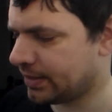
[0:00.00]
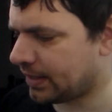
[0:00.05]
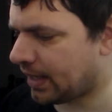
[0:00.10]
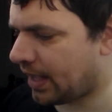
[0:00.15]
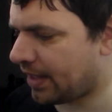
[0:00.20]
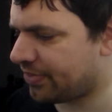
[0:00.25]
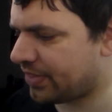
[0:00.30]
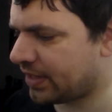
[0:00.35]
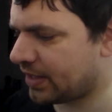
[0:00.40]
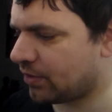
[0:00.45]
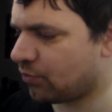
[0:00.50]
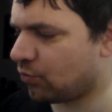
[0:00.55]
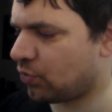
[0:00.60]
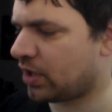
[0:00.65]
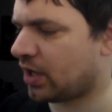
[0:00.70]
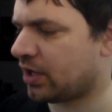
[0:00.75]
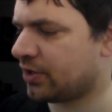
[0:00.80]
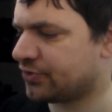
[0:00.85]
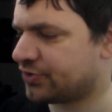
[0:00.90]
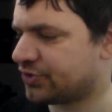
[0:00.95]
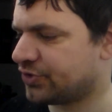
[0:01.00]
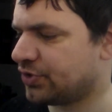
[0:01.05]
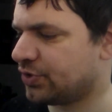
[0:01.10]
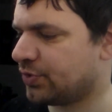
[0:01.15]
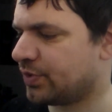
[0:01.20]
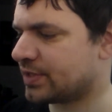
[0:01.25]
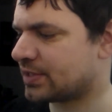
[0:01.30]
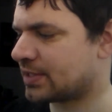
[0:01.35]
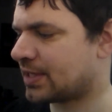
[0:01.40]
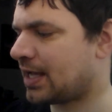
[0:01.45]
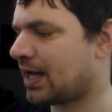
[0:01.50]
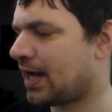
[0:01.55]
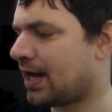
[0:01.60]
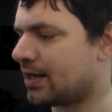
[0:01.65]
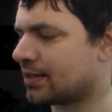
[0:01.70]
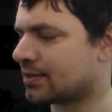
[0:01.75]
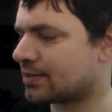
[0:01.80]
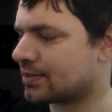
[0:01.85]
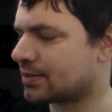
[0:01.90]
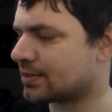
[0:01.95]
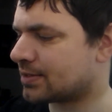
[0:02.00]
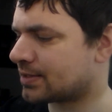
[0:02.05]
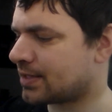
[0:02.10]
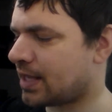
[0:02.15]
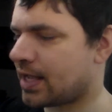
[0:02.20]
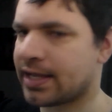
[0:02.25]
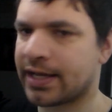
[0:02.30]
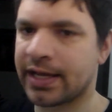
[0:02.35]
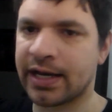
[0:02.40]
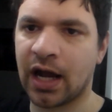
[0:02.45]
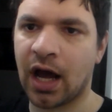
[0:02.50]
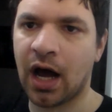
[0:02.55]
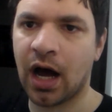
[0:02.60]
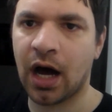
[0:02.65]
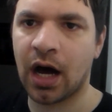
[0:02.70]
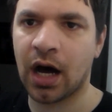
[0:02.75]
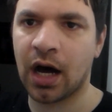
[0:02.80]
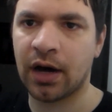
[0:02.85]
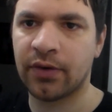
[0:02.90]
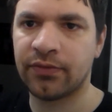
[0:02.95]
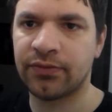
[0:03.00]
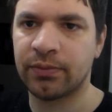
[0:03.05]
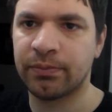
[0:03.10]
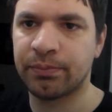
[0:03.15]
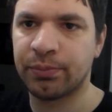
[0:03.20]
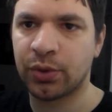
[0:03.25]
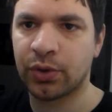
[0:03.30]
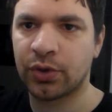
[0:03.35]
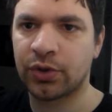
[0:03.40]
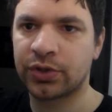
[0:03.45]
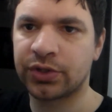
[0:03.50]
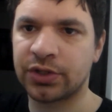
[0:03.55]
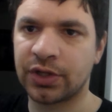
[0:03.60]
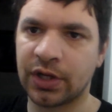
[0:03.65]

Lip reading: I think what I'll do is cut the steak in half and put,